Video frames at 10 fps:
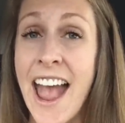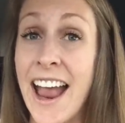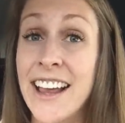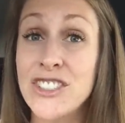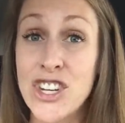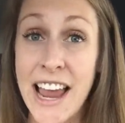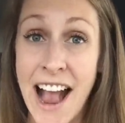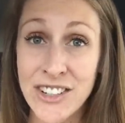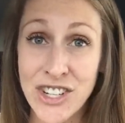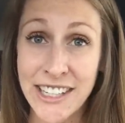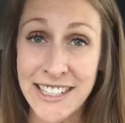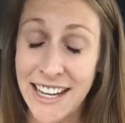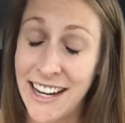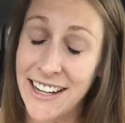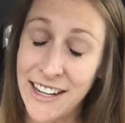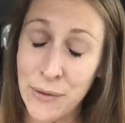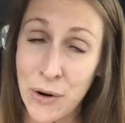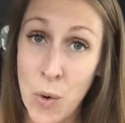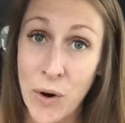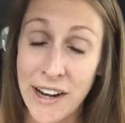And she actually did, I didn't
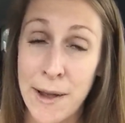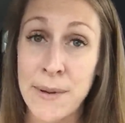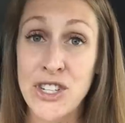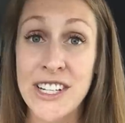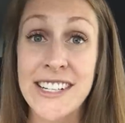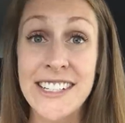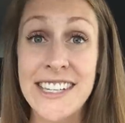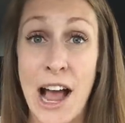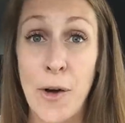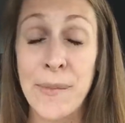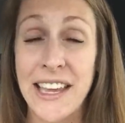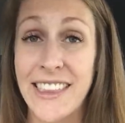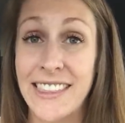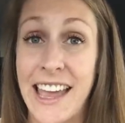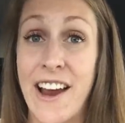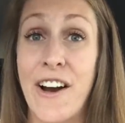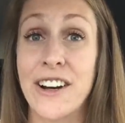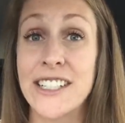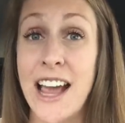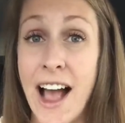record it, but she did tell me that they
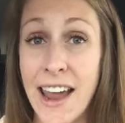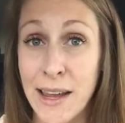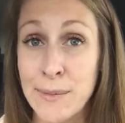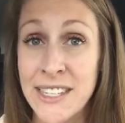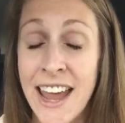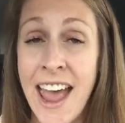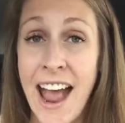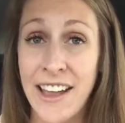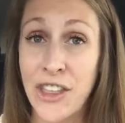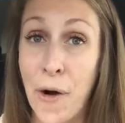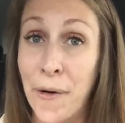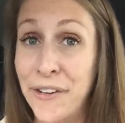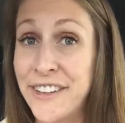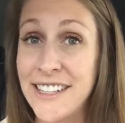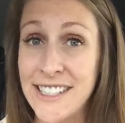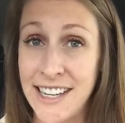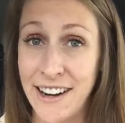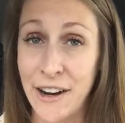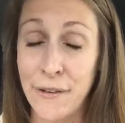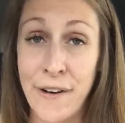are timed at the Aldis
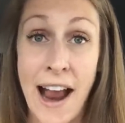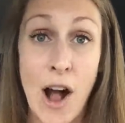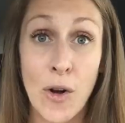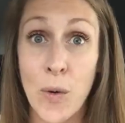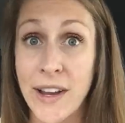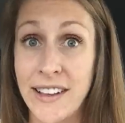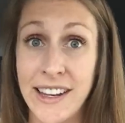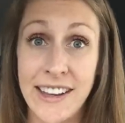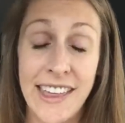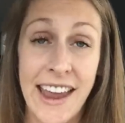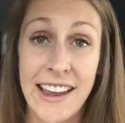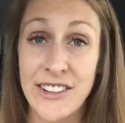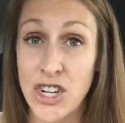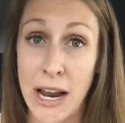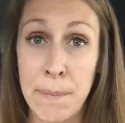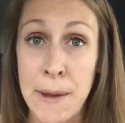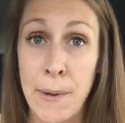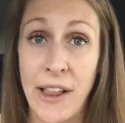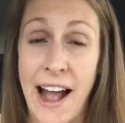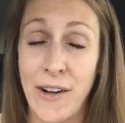here for how quickly they check
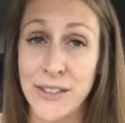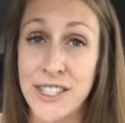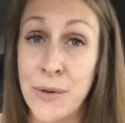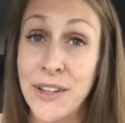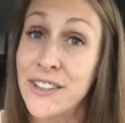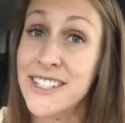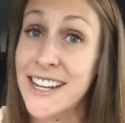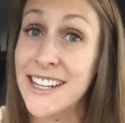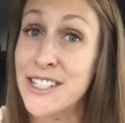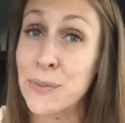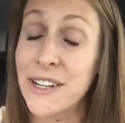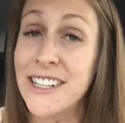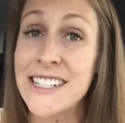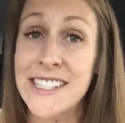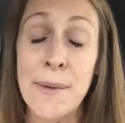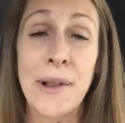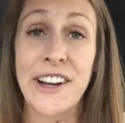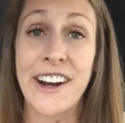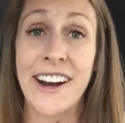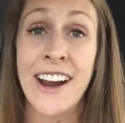people out. So it looks like it's really
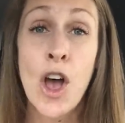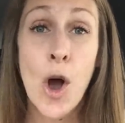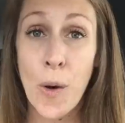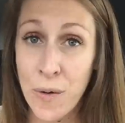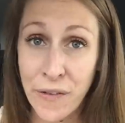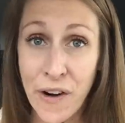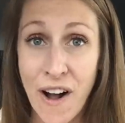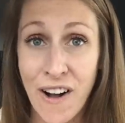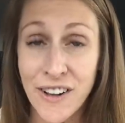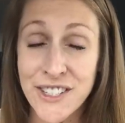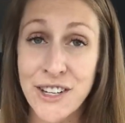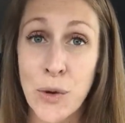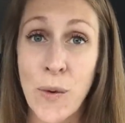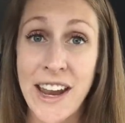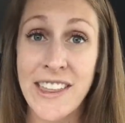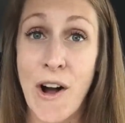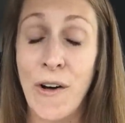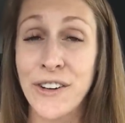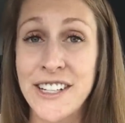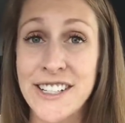similar overall to the way that
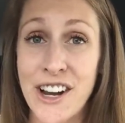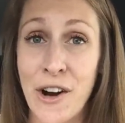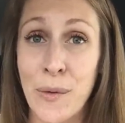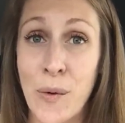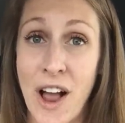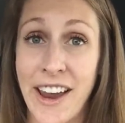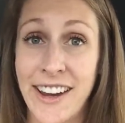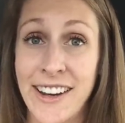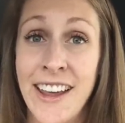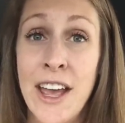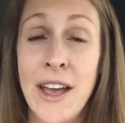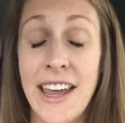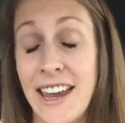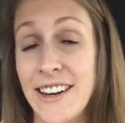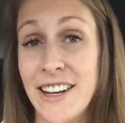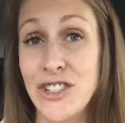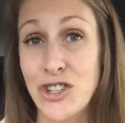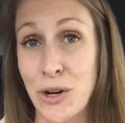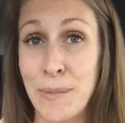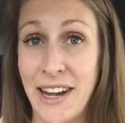Aldis are run in
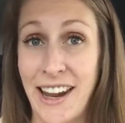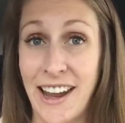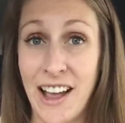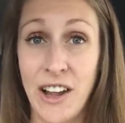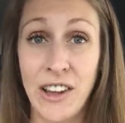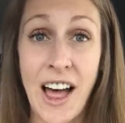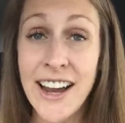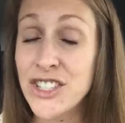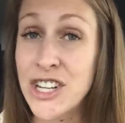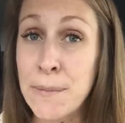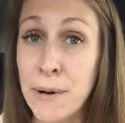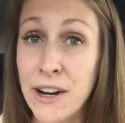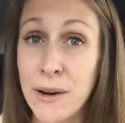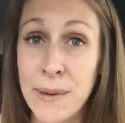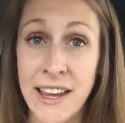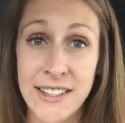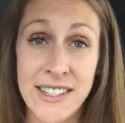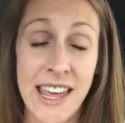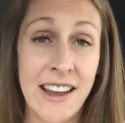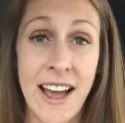Germany. A lot cheaper because
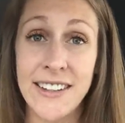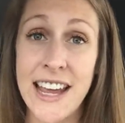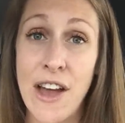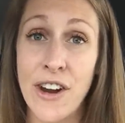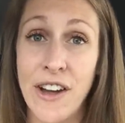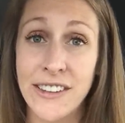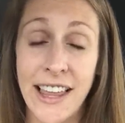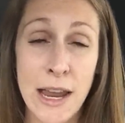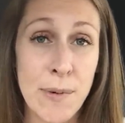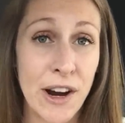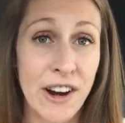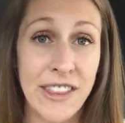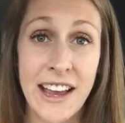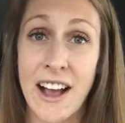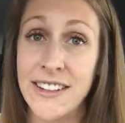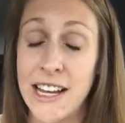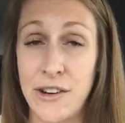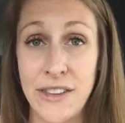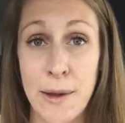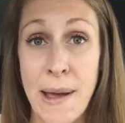they cut down on labor, they cut down
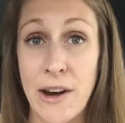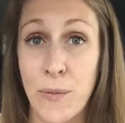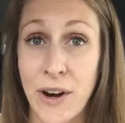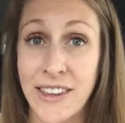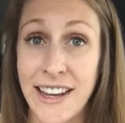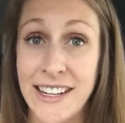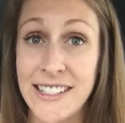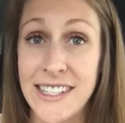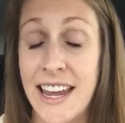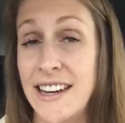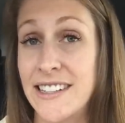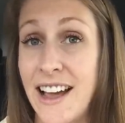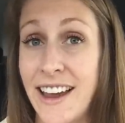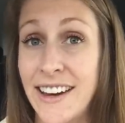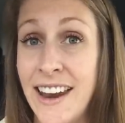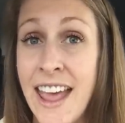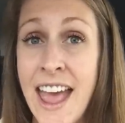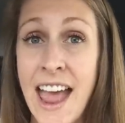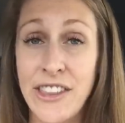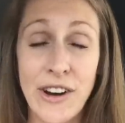on the amount of work that needs to get done,
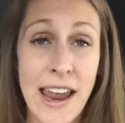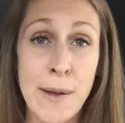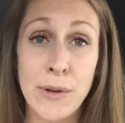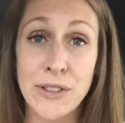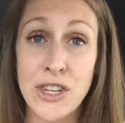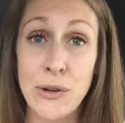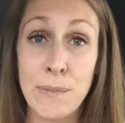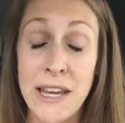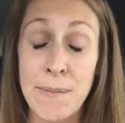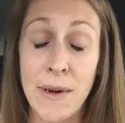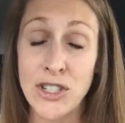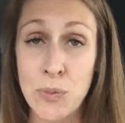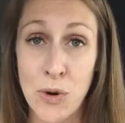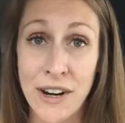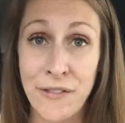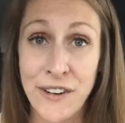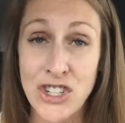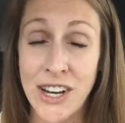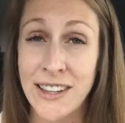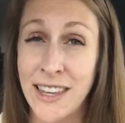and they're able to be much more
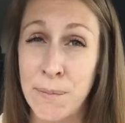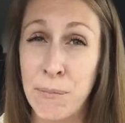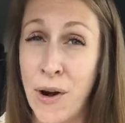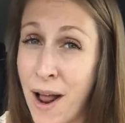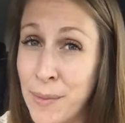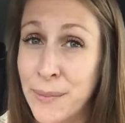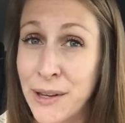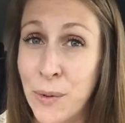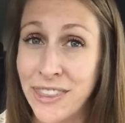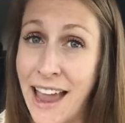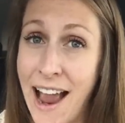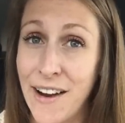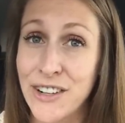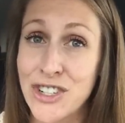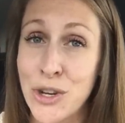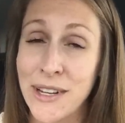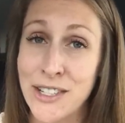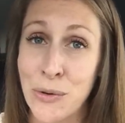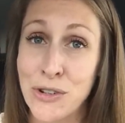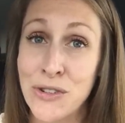efficient than probably what the average
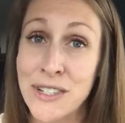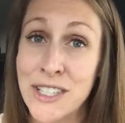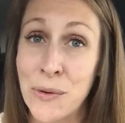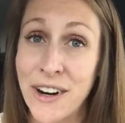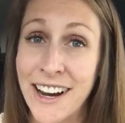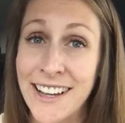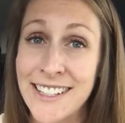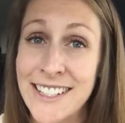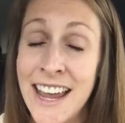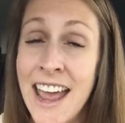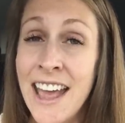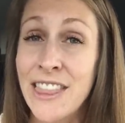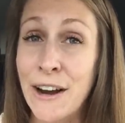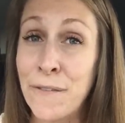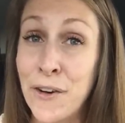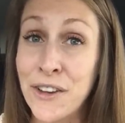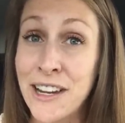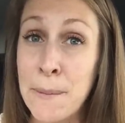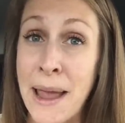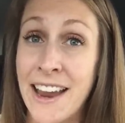US grocery store is. Therefore,
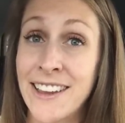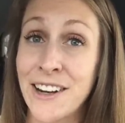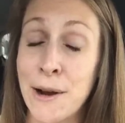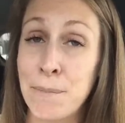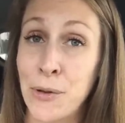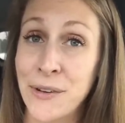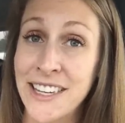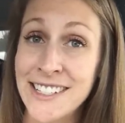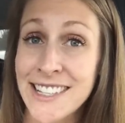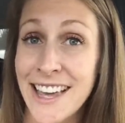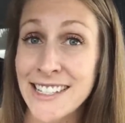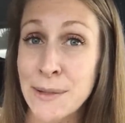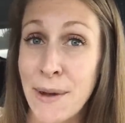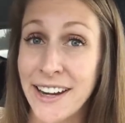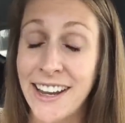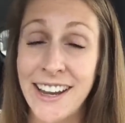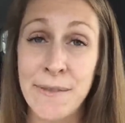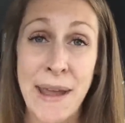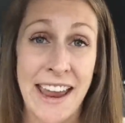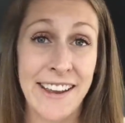they're paying their employees less money,
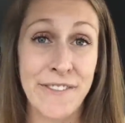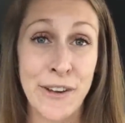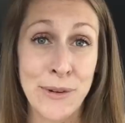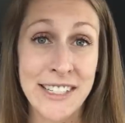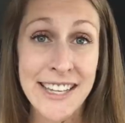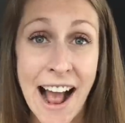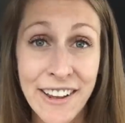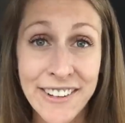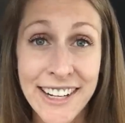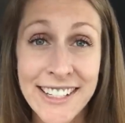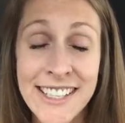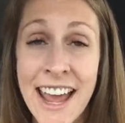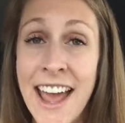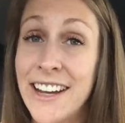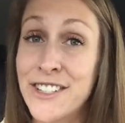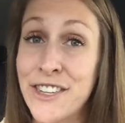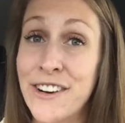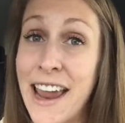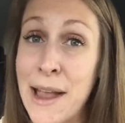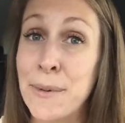paying fewer salaries, and so
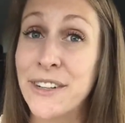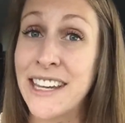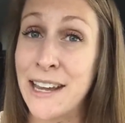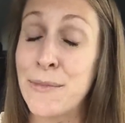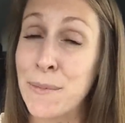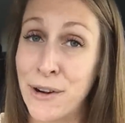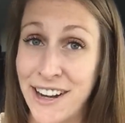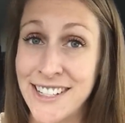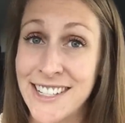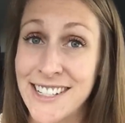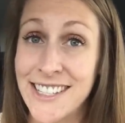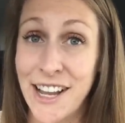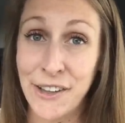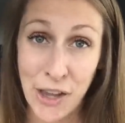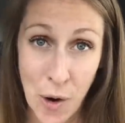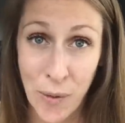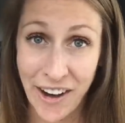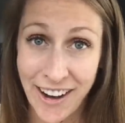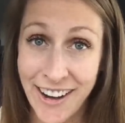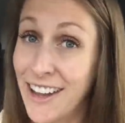they're able to keep the prices
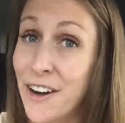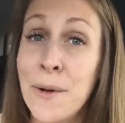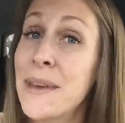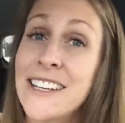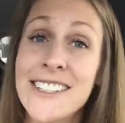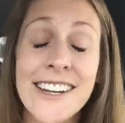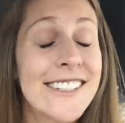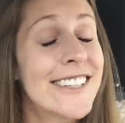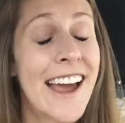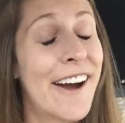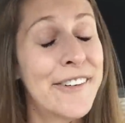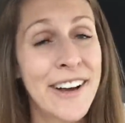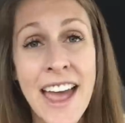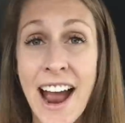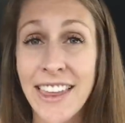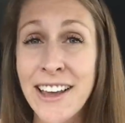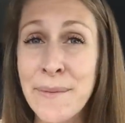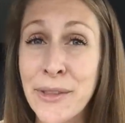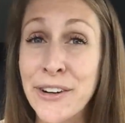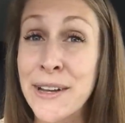lower. It all makes sense now. I think
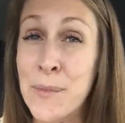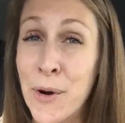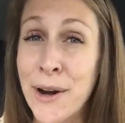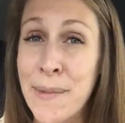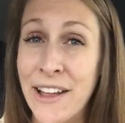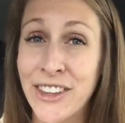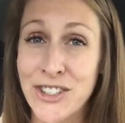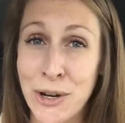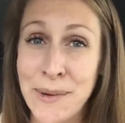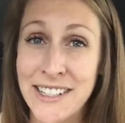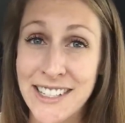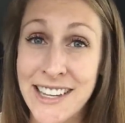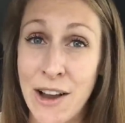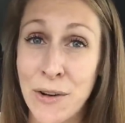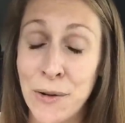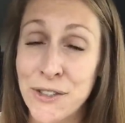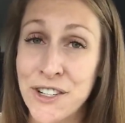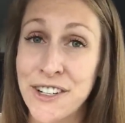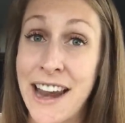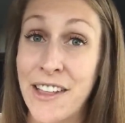I'm learning more about the German discount
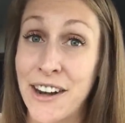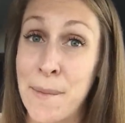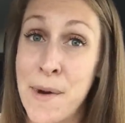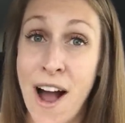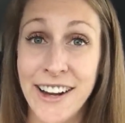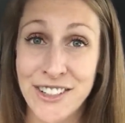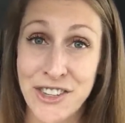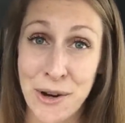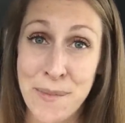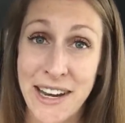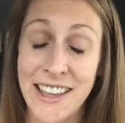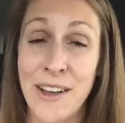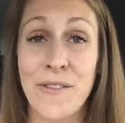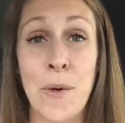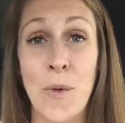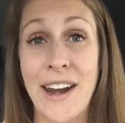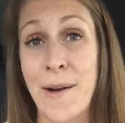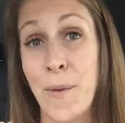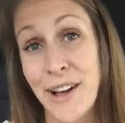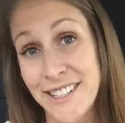culture now that I'm not in Germany than from when
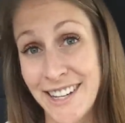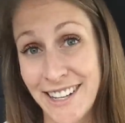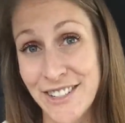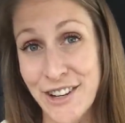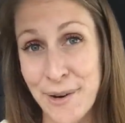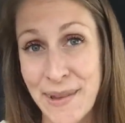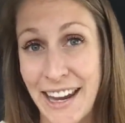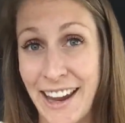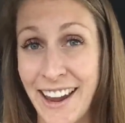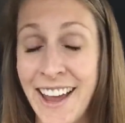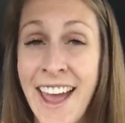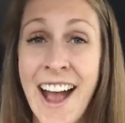I was in Germany.